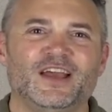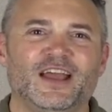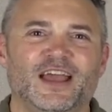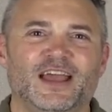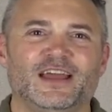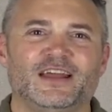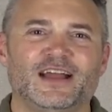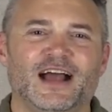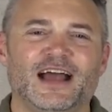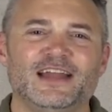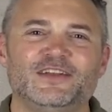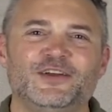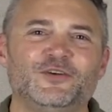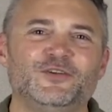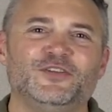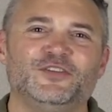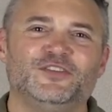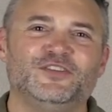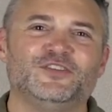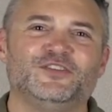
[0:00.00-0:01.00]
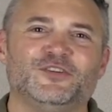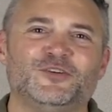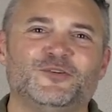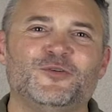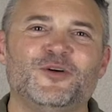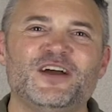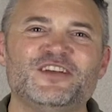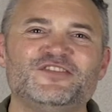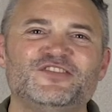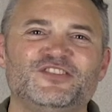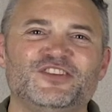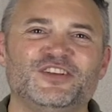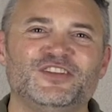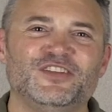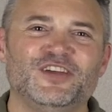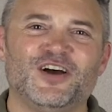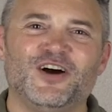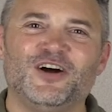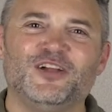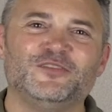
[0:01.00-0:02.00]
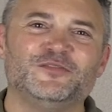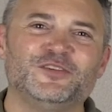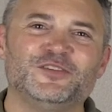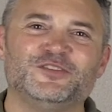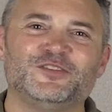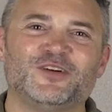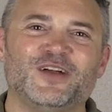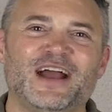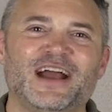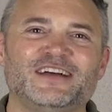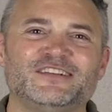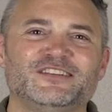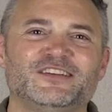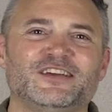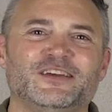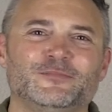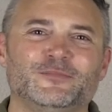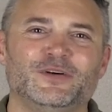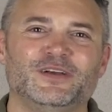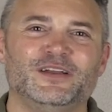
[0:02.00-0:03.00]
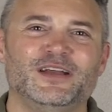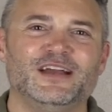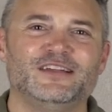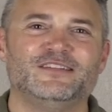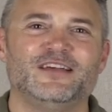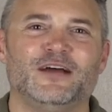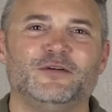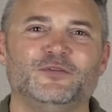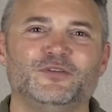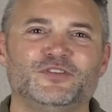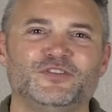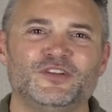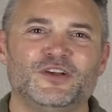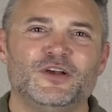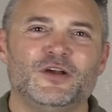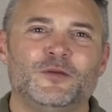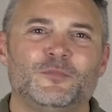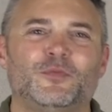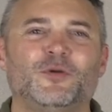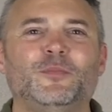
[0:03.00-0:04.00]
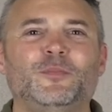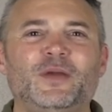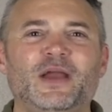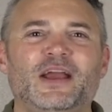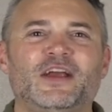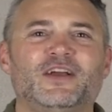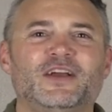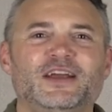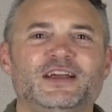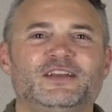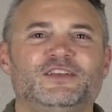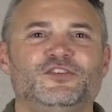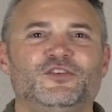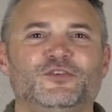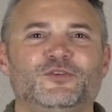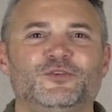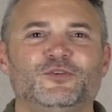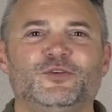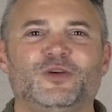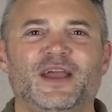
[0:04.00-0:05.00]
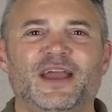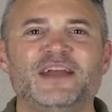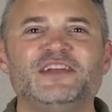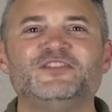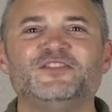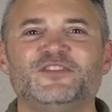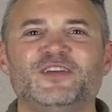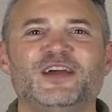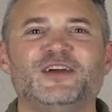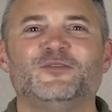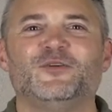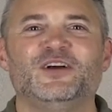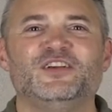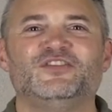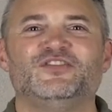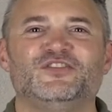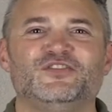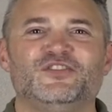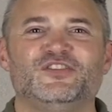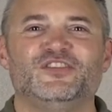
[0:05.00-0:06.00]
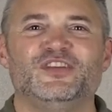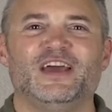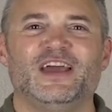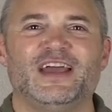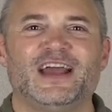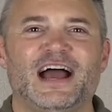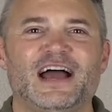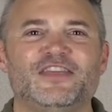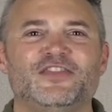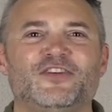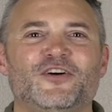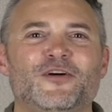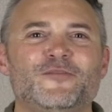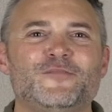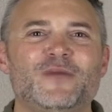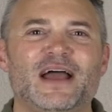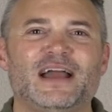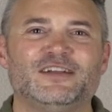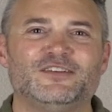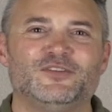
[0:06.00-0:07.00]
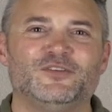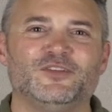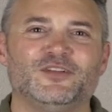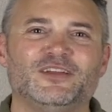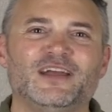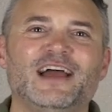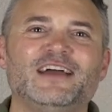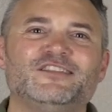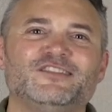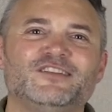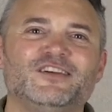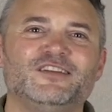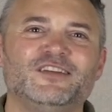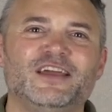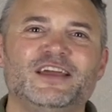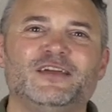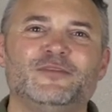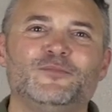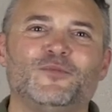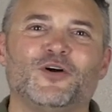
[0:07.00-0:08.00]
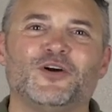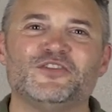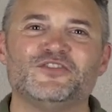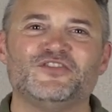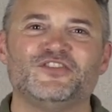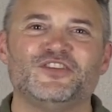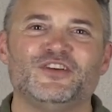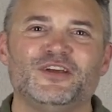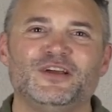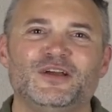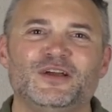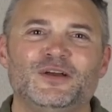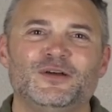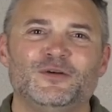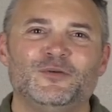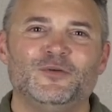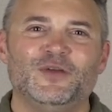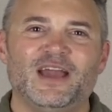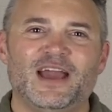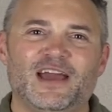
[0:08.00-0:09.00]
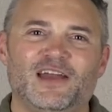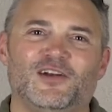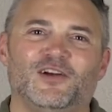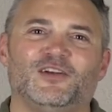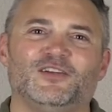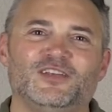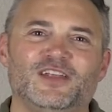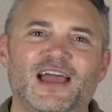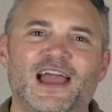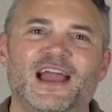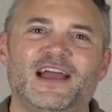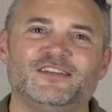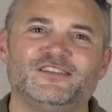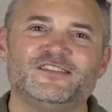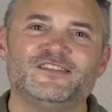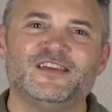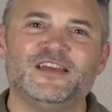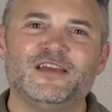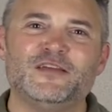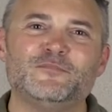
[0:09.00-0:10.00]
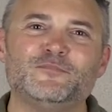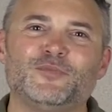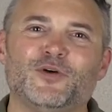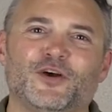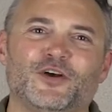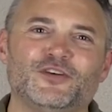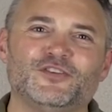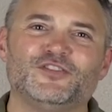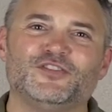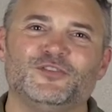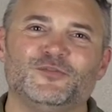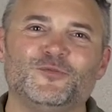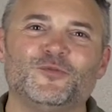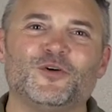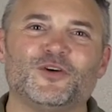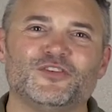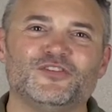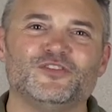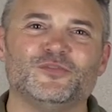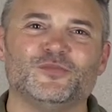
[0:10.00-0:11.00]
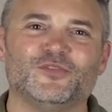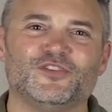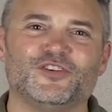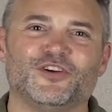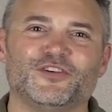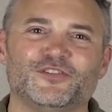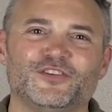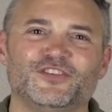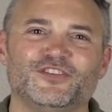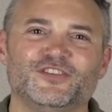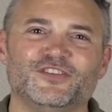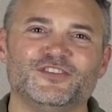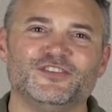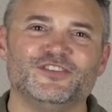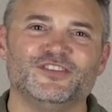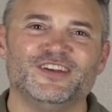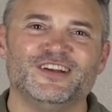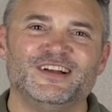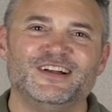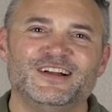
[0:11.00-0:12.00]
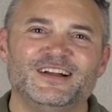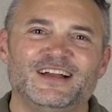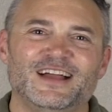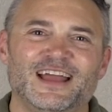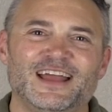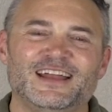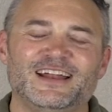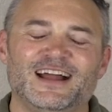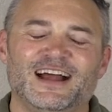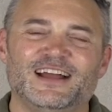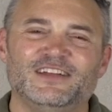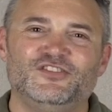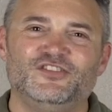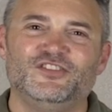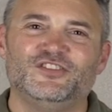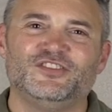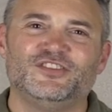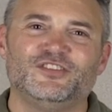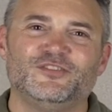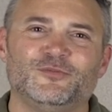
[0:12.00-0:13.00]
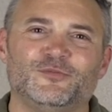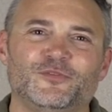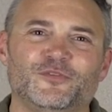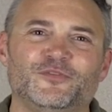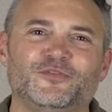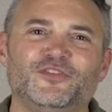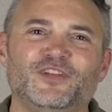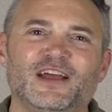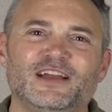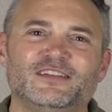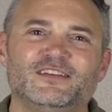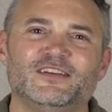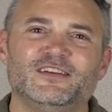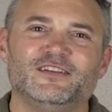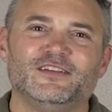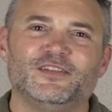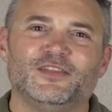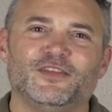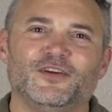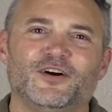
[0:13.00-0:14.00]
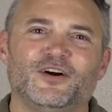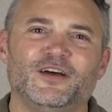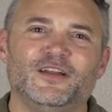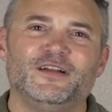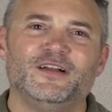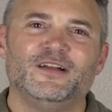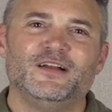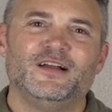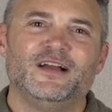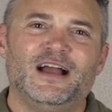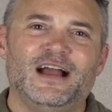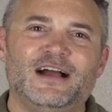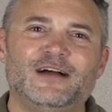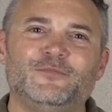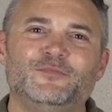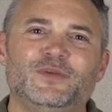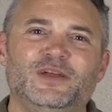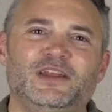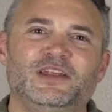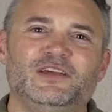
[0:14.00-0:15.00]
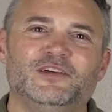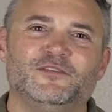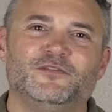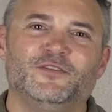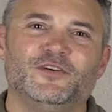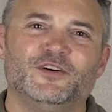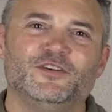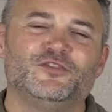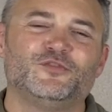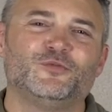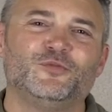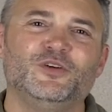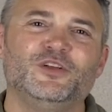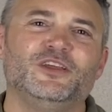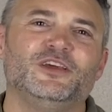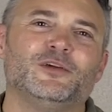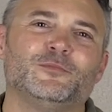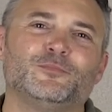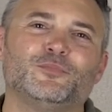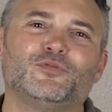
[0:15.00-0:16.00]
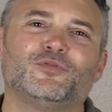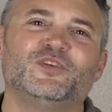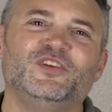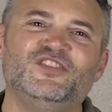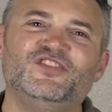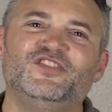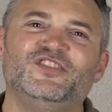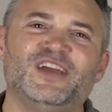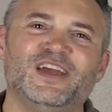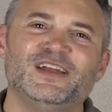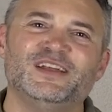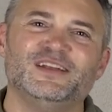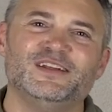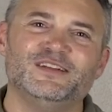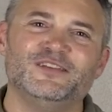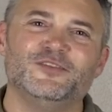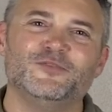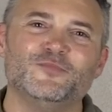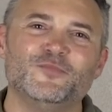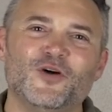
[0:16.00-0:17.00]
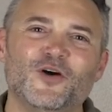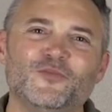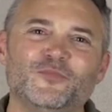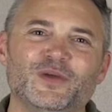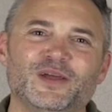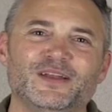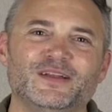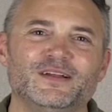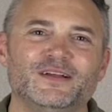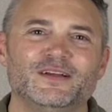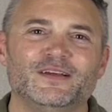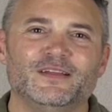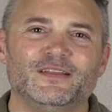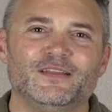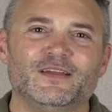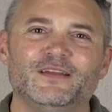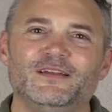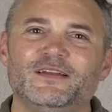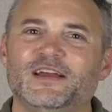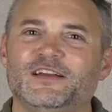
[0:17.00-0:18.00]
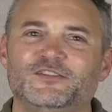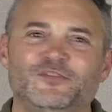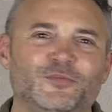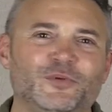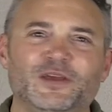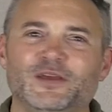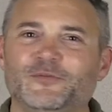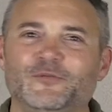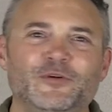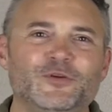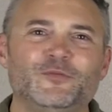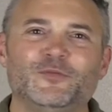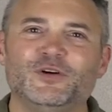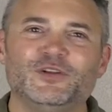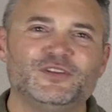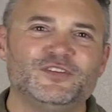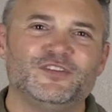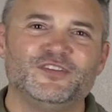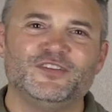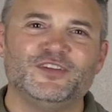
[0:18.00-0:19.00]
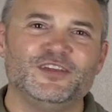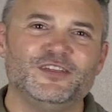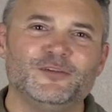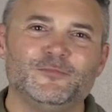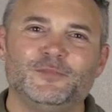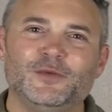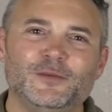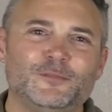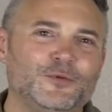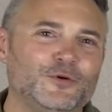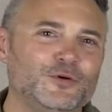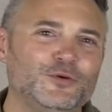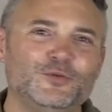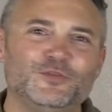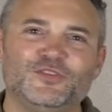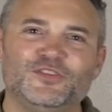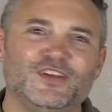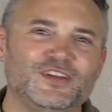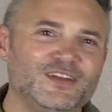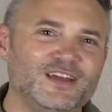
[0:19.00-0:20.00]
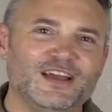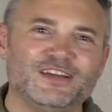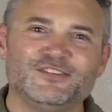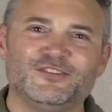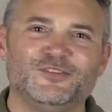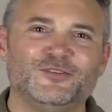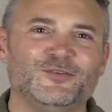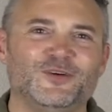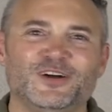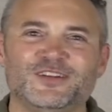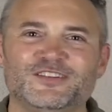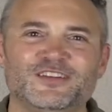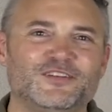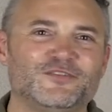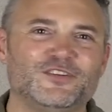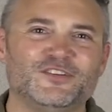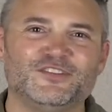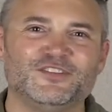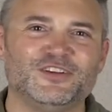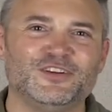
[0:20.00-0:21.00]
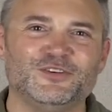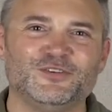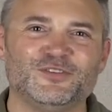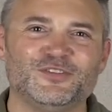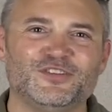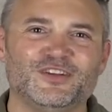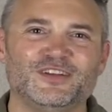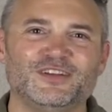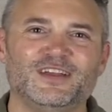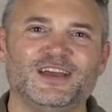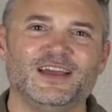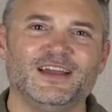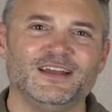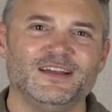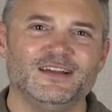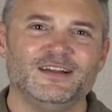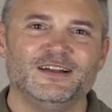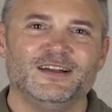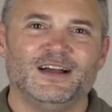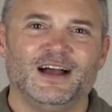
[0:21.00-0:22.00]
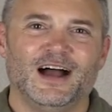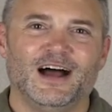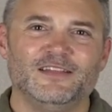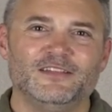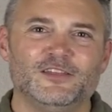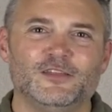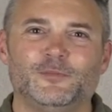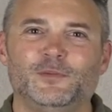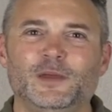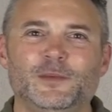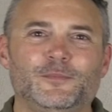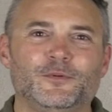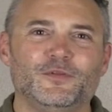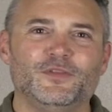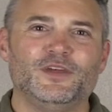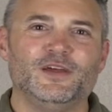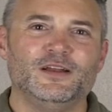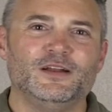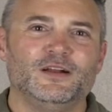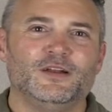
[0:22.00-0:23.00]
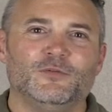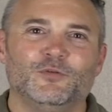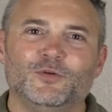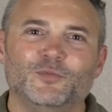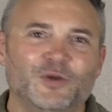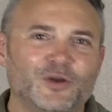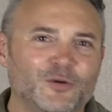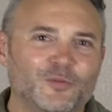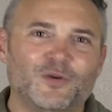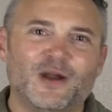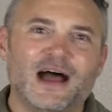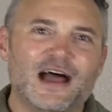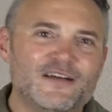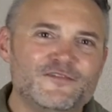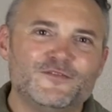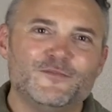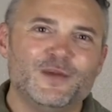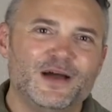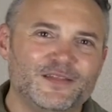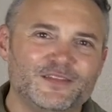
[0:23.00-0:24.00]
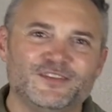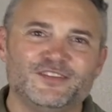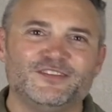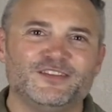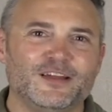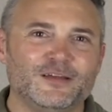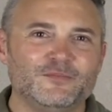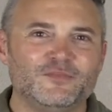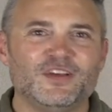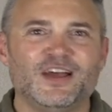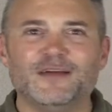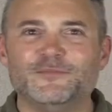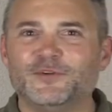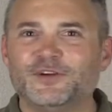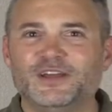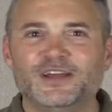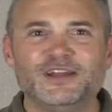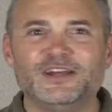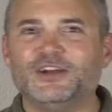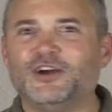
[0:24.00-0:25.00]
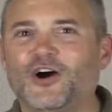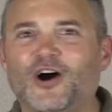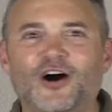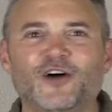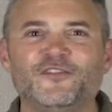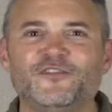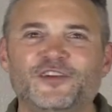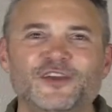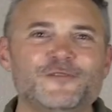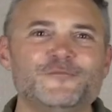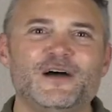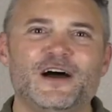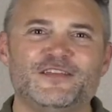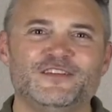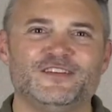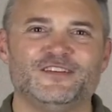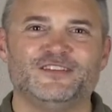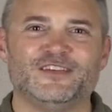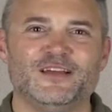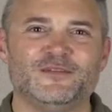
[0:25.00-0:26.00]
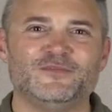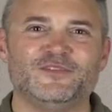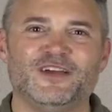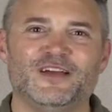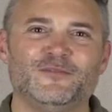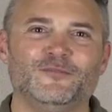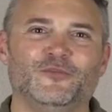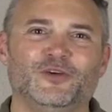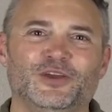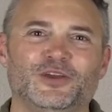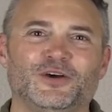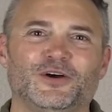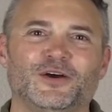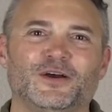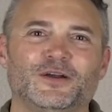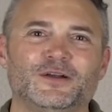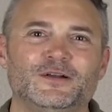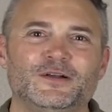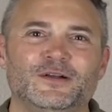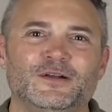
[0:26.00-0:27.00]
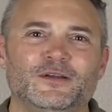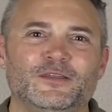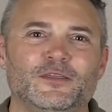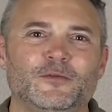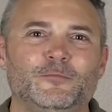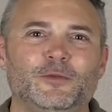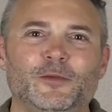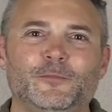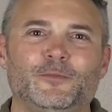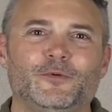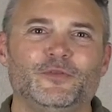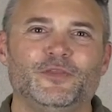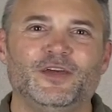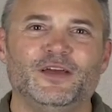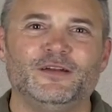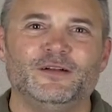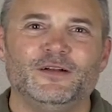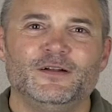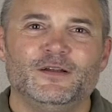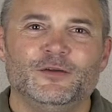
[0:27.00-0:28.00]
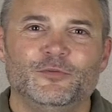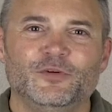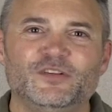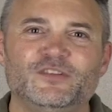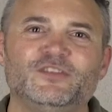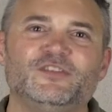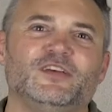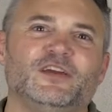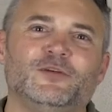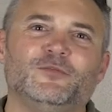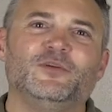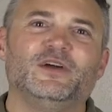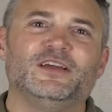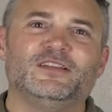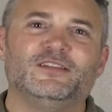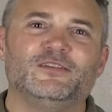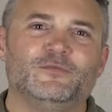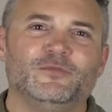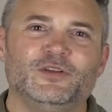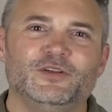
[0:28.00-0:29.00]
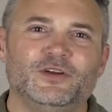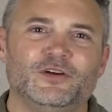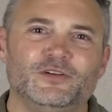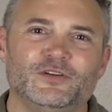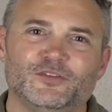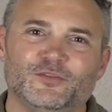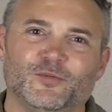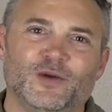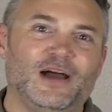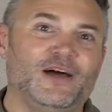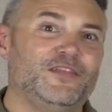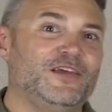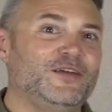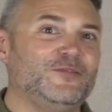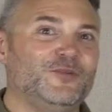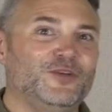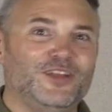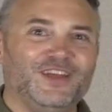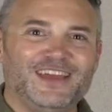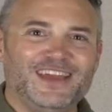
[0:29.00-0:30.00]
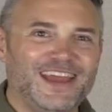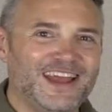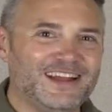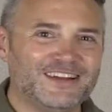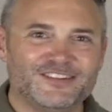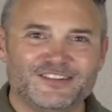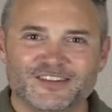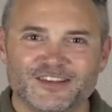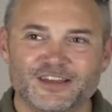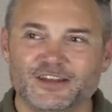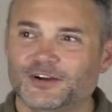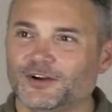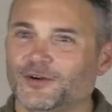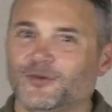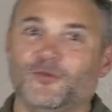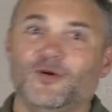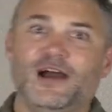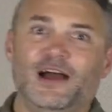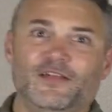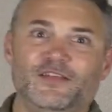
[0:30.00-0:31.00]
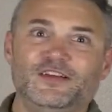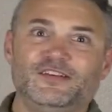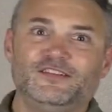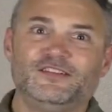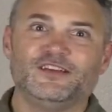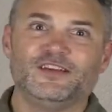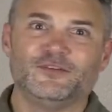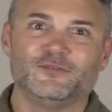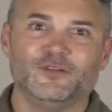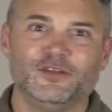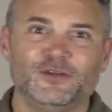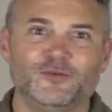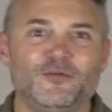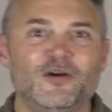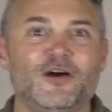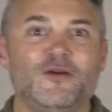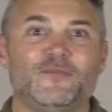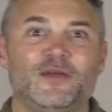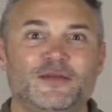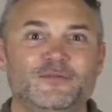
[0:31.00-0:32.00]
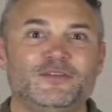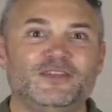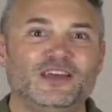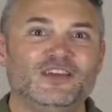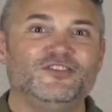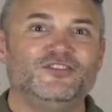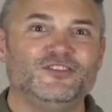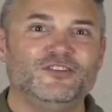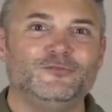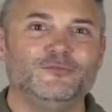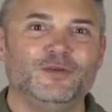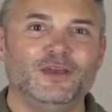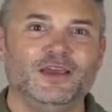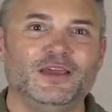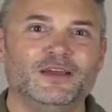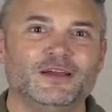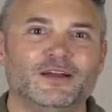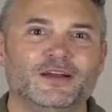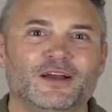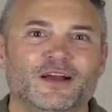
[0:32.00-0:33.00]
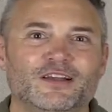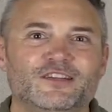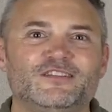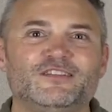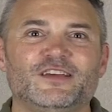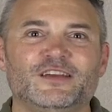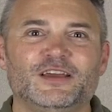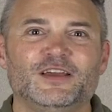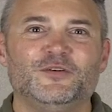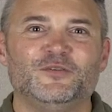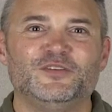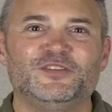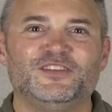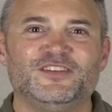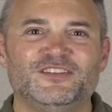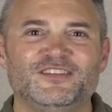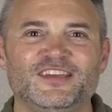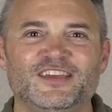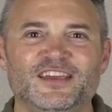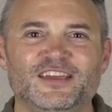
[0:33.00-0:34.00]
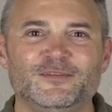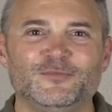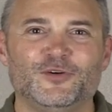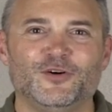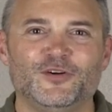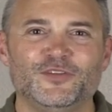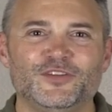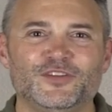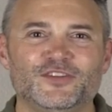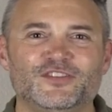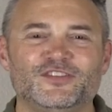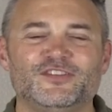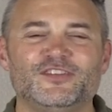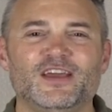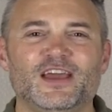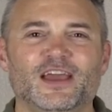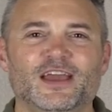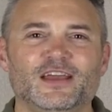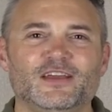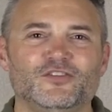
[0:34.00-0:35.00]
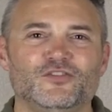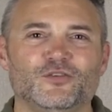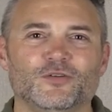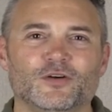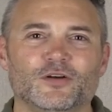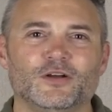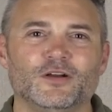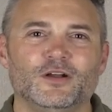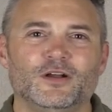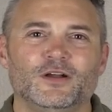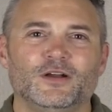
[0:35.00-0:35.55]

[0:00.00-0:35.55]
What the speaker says: And I know this is a question that all of us are asking, but as I was preparing to answer that question today, I thought back to the last Sunday in March when we had our last in person worship services. And I just reflected and thought, how many of us really appreciated the moment that next week we wouldn't see the people who sit next to us every single Sunday, that the people that when we arrive about the same time are getting coffee about the same time we are, the people that we sing with and we notice, wow, they really can't sing, or wow, they sing really well. Maybe they should be singing with the team on the stage, or